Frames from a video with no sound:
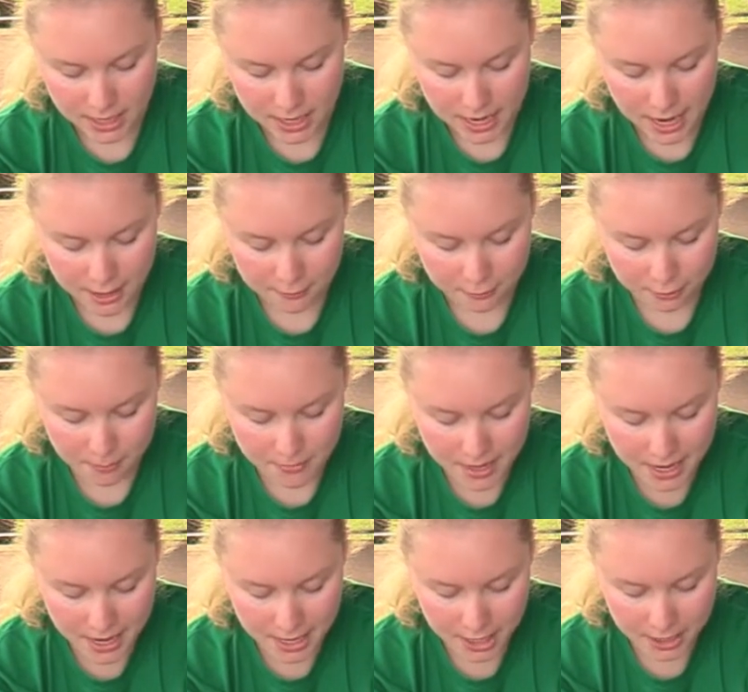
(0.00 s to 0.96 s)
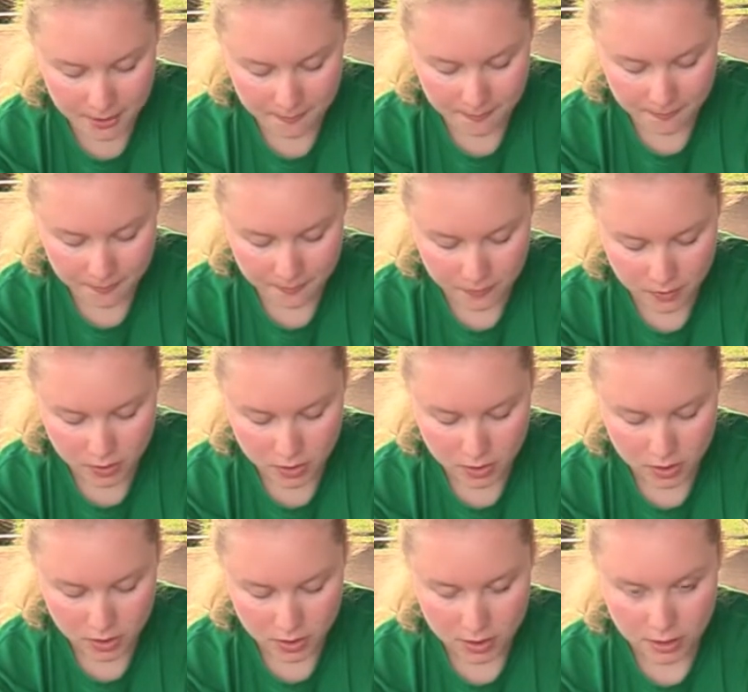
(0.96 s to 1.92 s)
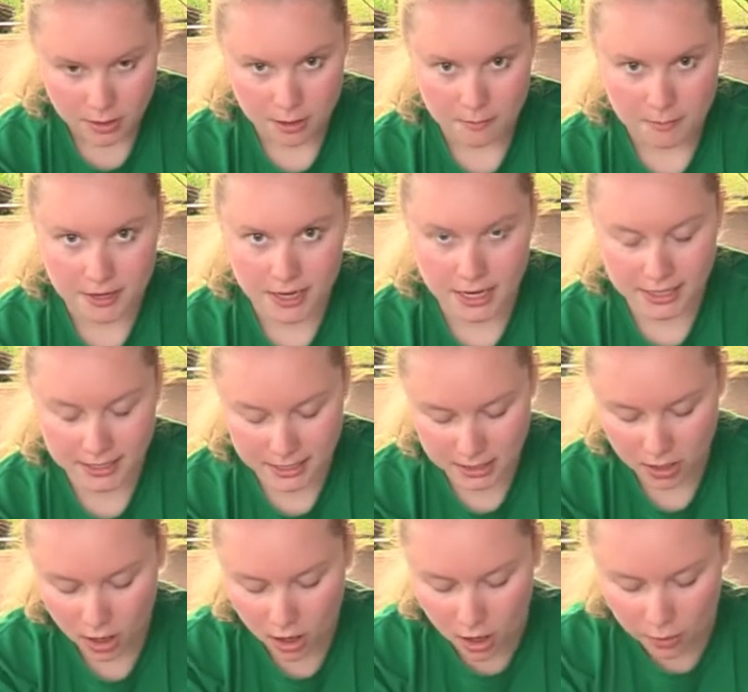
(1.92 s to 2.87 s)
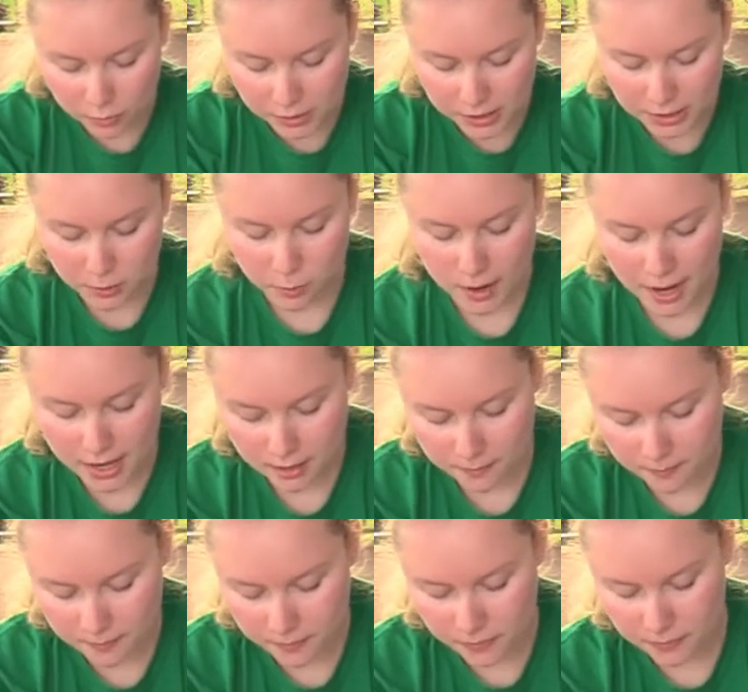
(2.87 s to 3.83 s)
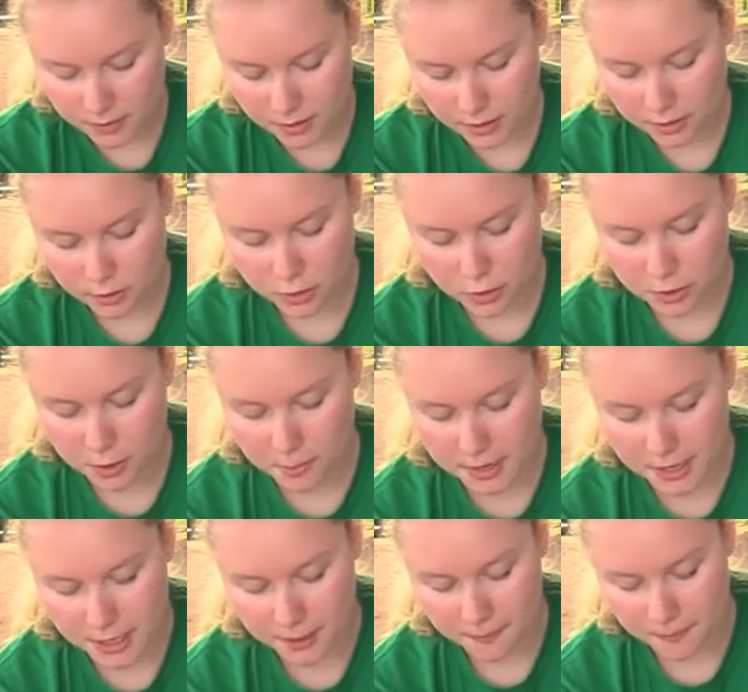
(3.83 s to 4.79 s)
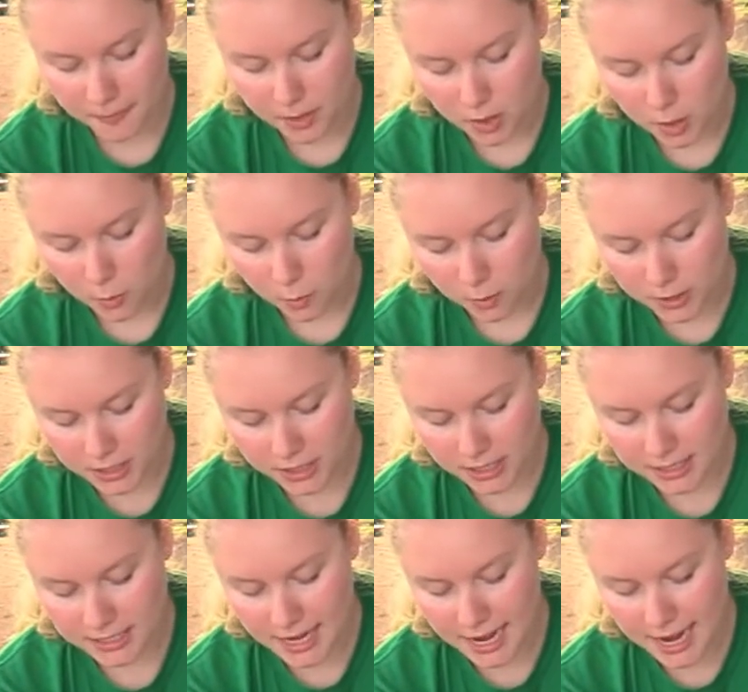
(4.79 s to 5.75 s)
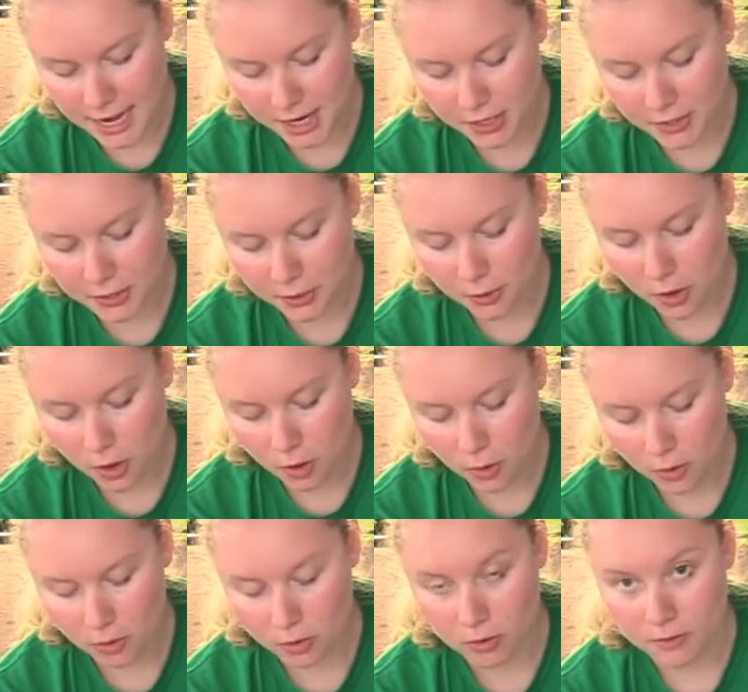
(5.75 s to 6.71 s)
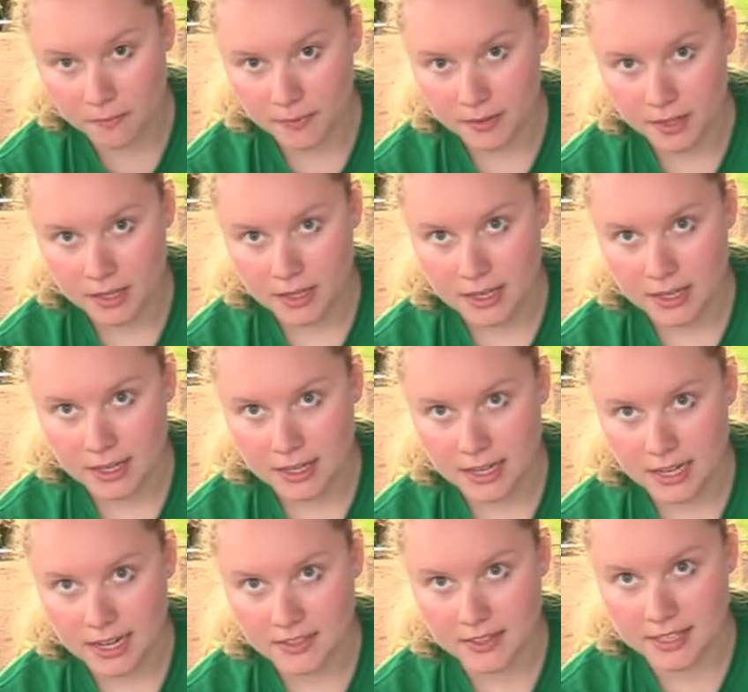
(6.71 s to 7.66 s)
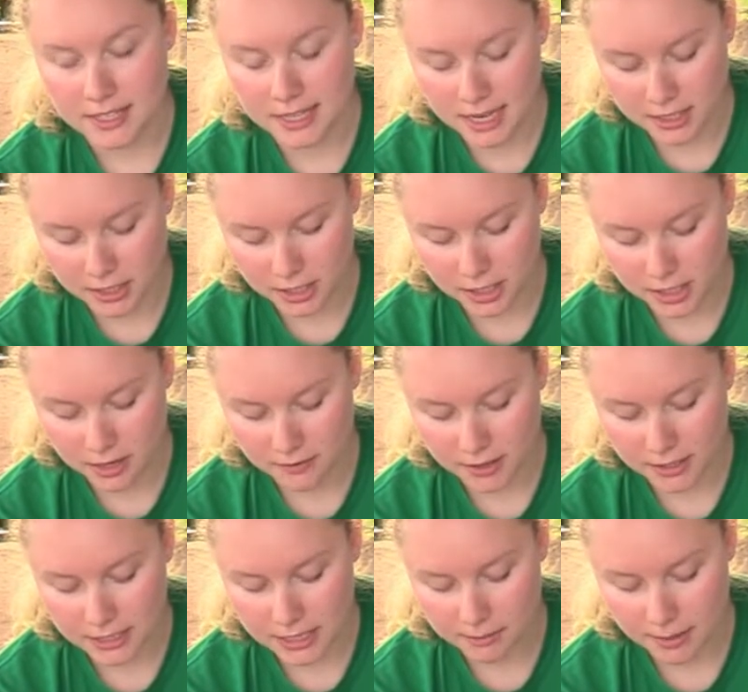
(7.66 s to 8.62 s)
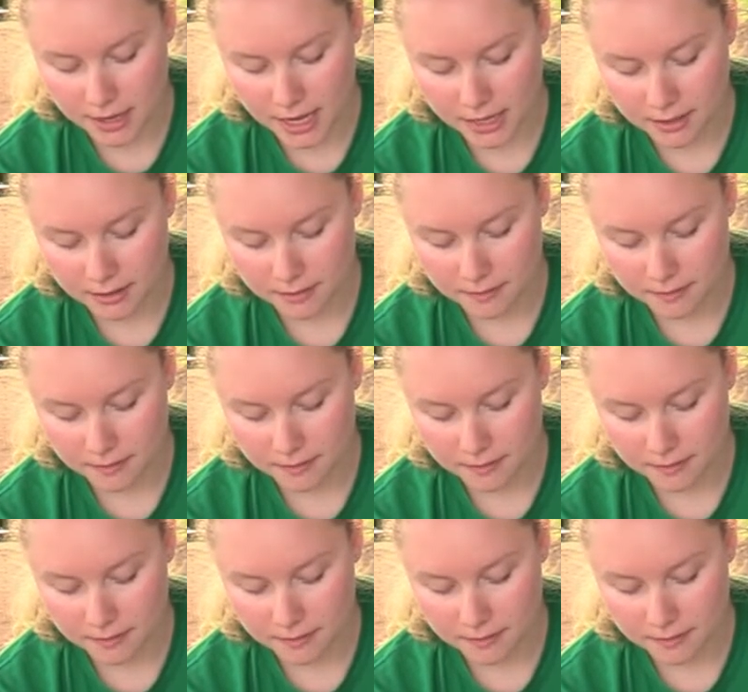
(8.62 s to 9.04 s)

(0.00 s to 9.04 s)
And from there, because it's all really wet, I'll show you up here, we're just going to tear a little hole in the center of our tea bag.